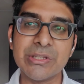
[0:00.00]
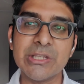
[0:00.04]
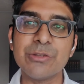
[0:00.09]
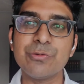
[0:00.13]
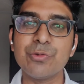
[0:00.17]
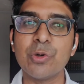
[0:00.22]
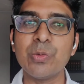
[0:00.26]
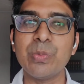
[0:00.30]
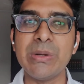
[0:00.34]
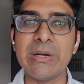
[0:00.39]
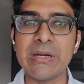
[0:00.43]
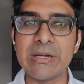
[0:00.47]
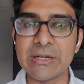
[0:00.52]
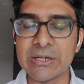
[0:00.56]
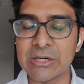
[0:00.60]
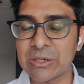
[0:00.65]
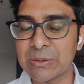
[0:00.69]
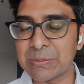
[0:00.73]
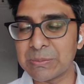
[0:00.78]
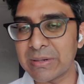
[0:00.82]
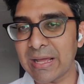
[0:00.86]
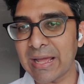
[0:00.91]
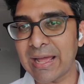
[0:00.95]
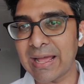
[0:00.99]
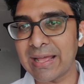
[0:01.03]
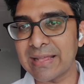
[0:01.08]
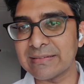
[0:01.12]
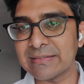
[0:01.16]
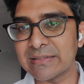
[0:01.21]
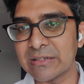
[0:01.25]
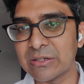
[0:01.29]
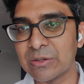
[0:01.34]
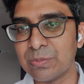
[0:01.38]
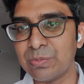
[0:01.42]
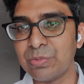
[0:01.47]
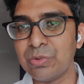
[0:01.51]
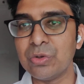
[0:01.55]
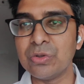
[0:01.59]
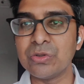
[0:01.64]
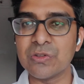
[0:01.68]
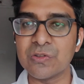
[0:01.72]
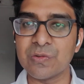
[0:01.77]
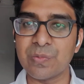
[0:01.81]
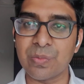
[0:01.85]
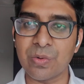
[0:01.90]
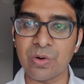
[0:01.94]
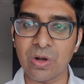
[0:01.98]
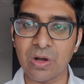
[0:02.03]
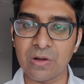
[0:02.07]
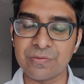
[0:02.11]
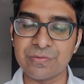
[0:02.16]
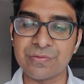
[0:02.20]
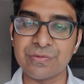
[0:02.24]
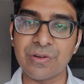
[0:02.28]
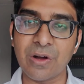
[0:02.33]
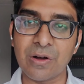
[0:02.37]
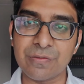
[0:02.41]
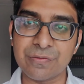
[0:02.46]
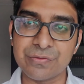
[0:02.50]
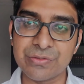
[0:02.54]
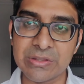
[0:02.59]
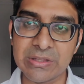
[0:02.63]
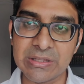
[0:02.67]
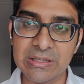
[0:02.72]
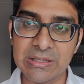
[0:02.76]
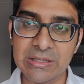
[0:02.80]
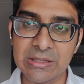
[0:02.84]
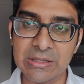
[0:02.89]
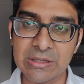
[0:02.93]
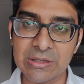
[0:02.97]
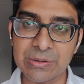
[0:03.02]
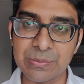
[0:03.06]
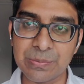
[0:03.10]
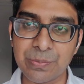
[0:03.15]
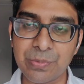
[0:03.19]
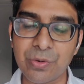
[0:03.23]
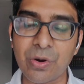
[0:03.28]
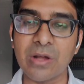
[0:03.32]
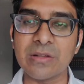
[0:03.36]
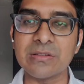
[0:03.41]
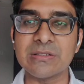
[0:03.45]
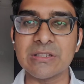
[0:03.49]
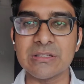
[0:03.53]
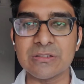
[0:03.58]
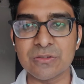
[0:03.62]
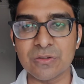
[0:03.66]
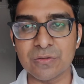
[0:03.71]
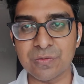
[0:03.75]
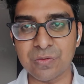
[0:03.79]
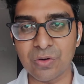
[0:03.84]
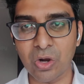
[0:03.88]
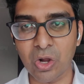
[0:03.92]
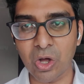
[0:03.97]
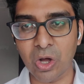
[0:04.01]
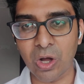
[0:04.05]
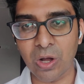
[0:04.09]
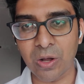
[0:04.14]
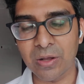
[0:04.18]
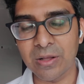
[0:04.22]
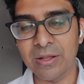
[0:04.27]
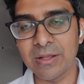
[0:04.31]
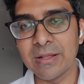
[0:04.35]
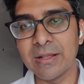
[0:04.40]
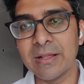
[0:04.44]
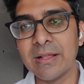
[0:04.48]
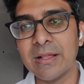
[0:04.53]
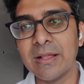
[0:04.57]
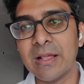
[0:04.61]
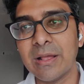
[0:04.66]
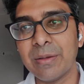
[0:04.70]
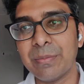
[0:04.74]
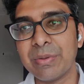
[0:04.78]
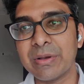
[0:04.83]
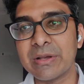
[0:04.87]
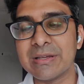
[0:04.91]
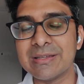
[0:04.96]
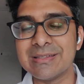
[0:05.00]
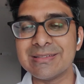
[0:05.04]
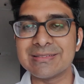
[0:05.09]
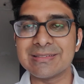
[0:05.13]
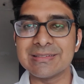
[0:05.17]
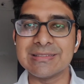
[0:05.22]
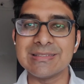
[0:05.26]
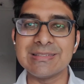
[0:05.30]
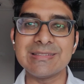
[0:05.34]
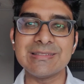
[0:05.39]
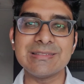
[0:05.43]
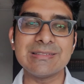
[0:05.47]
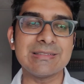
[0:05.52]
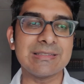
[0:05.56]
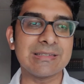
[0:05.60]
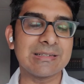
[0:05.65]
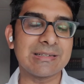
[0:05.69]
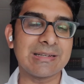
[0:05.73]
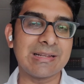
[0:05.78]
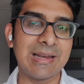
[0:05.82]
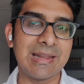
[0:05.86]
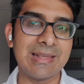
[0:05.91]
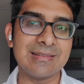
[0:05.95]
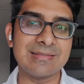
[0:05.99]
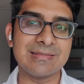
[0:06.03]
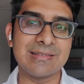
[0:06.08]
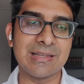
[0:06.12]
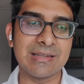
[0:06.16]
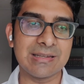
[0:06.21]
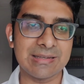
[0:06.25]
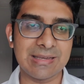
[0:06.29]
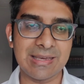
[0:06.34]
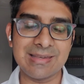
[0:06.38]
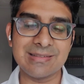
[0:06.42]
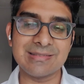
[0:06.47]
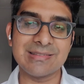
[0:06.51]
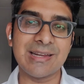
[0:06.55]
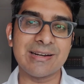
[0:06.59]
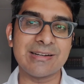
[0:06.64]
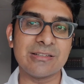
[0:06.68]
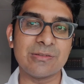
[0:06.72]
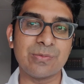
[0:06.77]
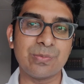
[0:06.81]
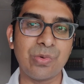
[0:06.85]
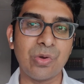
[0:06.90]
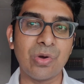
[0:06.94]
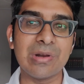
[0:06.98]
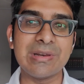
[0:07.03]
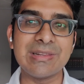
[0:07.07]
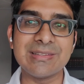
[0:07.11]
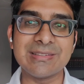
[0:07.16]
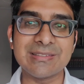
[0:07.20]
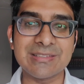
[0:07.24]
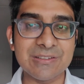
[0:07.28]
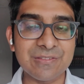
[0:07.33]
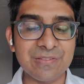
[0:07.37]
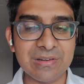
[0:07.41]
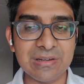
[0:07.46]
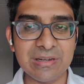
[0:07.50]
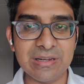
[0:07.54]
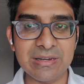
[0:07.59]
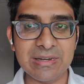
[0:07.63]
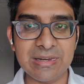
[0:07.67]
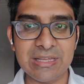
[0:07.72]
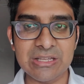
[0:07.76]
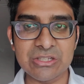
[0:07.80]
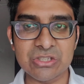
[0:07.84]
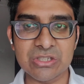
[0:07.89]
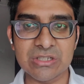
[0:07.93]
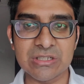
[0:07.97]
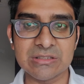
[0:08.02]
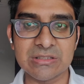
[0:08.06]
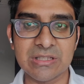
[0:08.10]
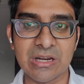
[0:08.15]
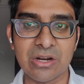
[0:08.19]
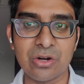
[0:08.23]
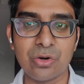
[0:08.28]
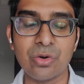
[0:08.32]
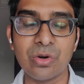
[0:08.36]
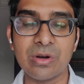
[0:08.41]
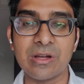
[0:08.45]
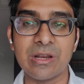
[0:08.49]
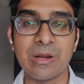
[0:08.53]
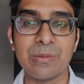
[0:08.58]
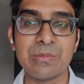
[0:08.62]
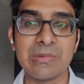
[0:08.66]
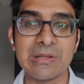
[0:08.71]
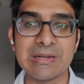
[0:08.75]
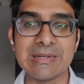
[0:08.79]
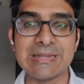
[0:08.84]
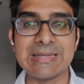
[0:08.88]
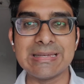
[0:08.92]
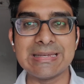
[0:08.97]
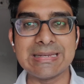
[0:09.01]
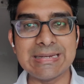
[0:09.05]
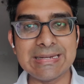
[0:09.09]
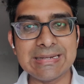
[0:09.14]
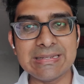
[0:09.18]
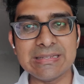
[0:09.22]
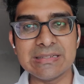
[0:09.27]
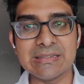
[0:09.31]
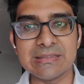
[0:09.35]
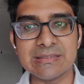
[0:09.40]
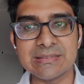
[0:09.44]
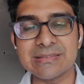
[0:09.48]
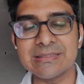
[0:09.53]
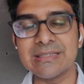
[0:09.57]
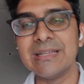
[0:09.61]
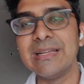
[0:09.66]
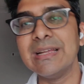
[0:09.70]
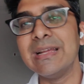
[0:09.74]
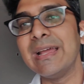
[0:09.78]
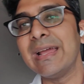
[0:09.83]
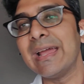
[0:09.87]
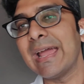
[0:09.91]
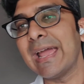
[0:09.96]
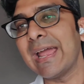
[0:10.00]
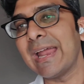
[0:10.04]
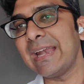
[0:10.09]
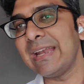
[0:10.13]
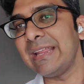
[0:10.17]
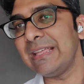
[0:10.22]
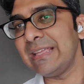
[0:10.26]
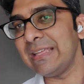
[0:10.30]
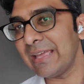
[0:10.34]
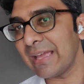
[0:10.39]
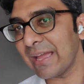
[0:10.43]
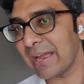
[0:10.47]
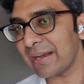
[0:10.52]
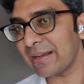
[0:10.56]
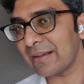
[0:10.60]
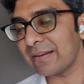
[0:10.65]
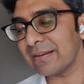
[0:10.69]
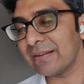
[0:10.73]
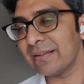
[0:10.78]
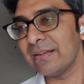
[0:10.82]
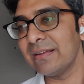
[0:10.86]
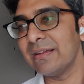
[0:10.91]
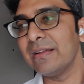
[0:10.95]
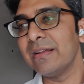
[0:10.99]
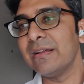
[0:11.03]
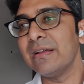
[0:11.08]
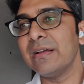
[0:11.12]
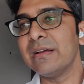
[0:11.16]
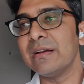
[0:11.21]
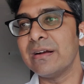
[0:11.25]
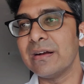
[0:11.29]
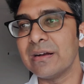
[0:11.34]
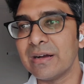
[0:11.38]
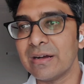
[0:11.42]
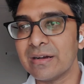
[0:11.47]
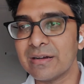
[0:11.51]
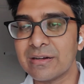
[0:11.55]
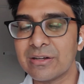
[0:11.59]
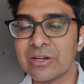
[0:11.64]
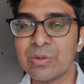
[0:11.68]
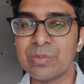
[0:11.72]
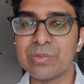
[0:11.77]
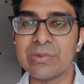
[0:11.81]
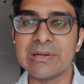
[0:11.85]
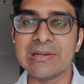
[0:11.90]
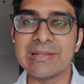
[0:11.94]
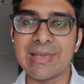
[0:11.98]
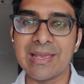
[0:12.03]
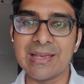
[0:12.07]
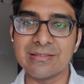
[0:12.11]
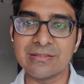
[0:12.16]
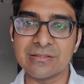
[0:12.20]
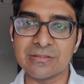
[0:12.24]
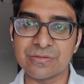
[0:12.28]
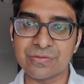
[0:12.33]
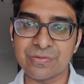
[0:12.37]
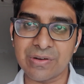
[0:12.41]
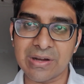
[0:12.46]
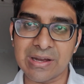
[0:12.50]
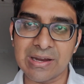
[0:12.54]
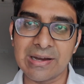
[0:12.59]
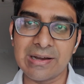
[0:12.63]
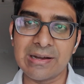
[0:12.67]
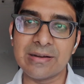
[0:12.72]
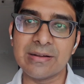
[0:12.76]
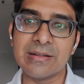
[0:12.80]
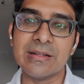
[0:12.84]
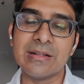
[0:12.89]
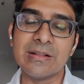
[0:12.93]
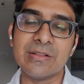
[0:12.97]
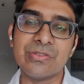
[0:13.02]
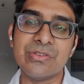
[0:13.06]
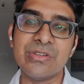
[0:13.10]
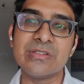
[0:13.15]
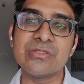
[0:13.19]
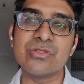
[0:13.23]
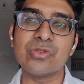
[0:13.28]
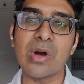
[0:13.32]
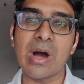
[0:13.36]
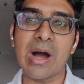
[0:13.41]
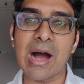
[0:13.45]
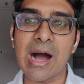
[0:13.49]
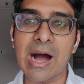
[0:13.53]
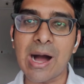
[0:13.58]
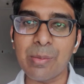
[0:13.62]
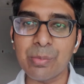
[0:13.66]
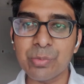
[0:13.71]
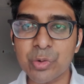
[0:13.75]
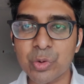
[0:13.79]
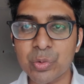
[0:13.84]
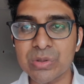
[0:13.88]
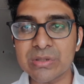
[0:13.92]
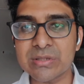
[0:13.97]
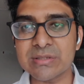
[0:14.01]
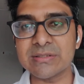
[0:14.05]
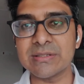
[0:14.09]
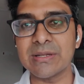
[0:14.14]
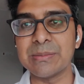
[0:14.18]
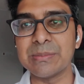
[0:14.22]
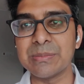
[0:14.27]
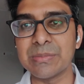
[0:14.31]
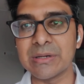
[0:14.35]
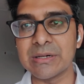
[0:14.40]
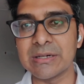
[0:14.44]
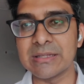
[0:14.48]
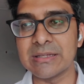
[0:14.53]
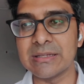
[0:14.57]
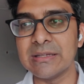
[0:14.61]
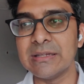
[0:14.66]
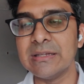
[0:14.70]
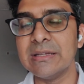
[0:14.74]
would be termed as an abuse of the process of law, because this is a case that is purely civil in nature. There are no criminal ingredients, and yet a criminal case is filed just to arm twist somebody,